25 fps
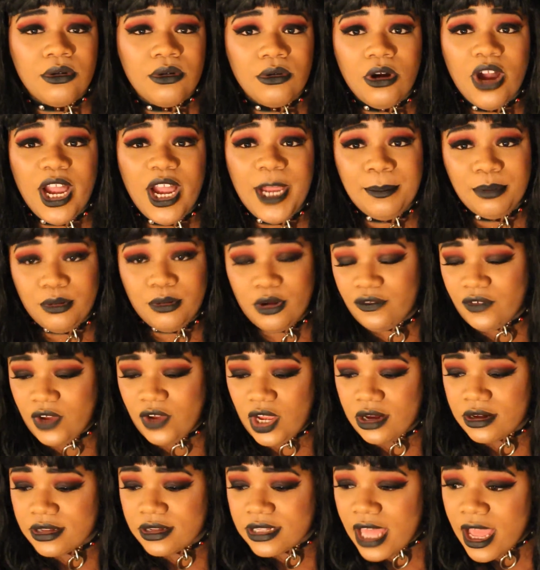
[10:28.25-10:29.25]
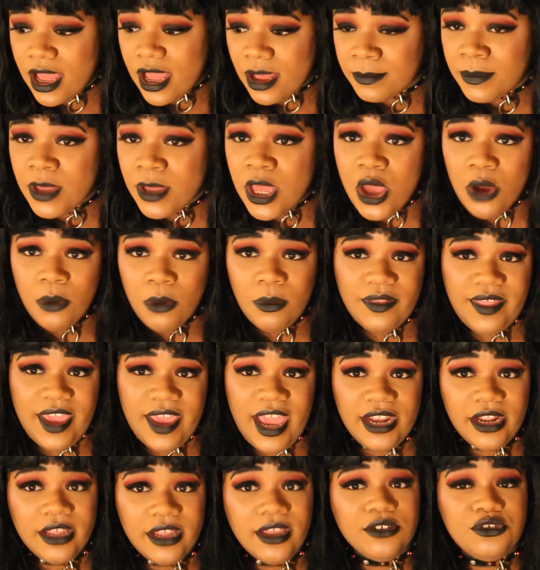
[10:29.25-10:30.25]
or a high profile club where they
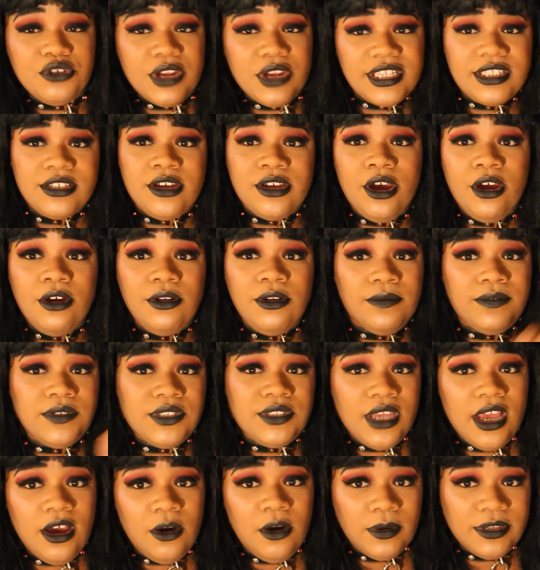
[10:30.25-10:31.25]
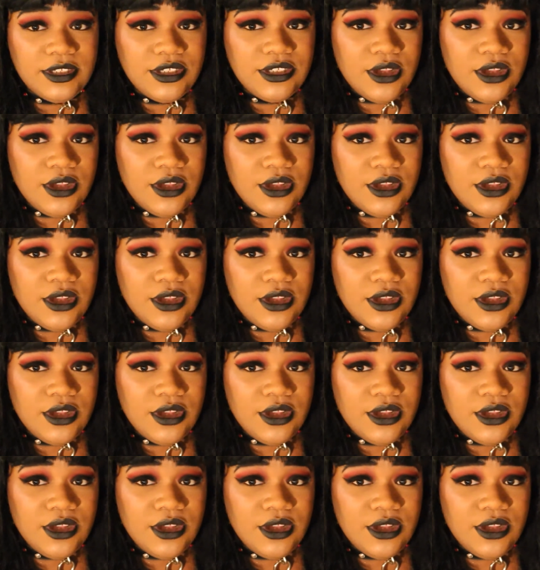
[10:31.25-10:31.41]
had a dress code of so